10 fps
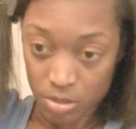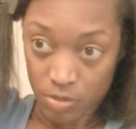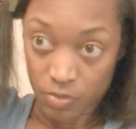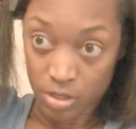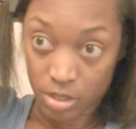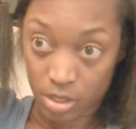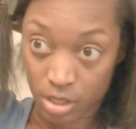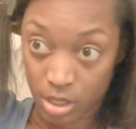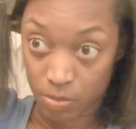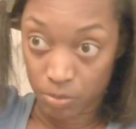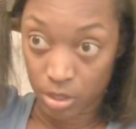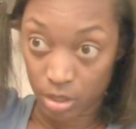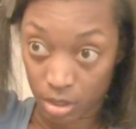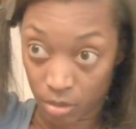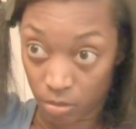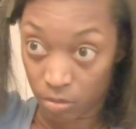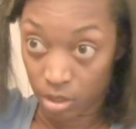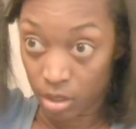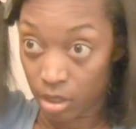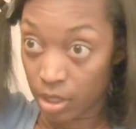have to sleep, you know,
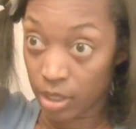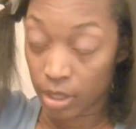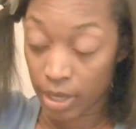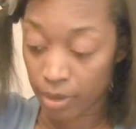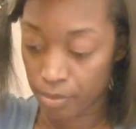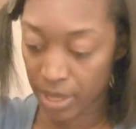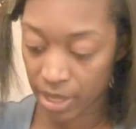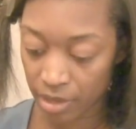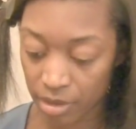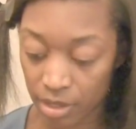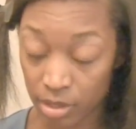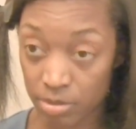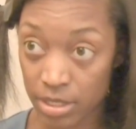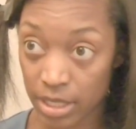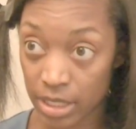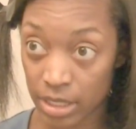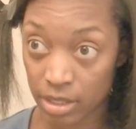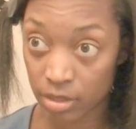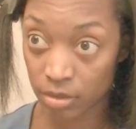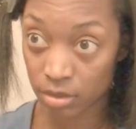like a bat hanging upside
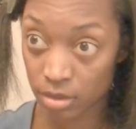down